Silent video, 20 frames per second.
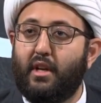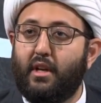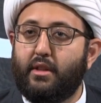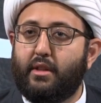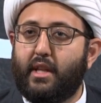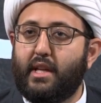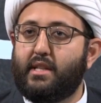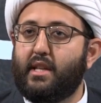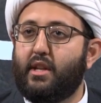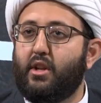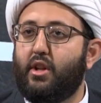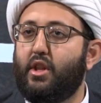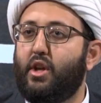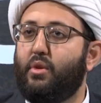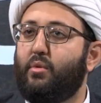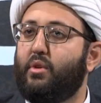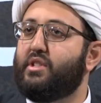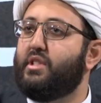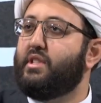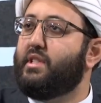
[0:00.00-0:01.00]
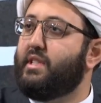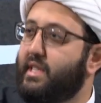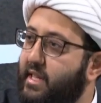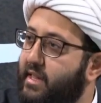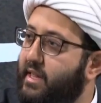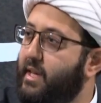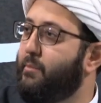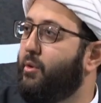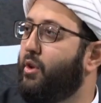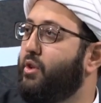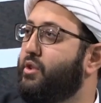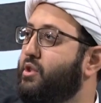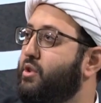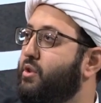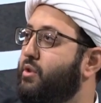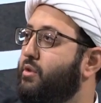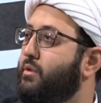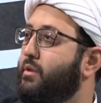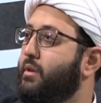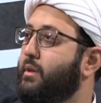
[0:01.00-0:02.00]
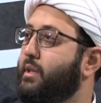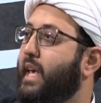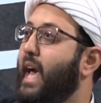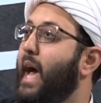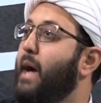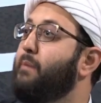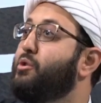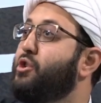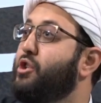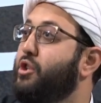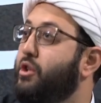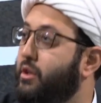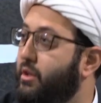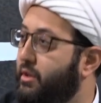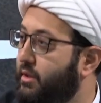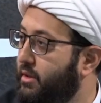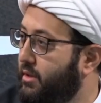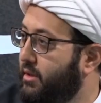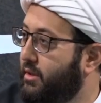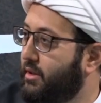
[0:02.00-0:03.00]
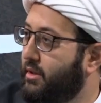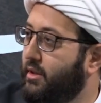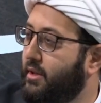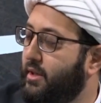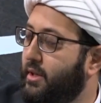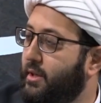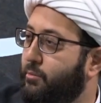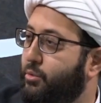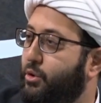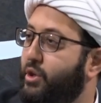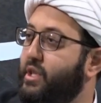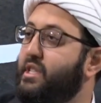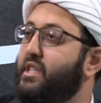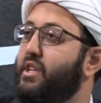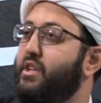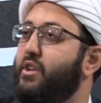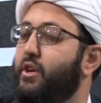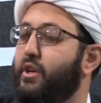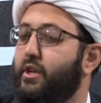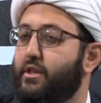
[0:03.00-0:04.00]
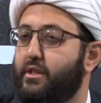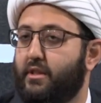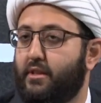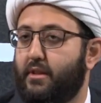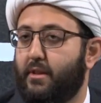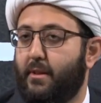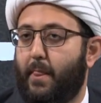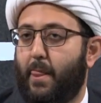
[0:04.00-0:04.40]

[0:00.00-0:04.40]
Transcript: They said Allah wants to see them also captured, prisoners.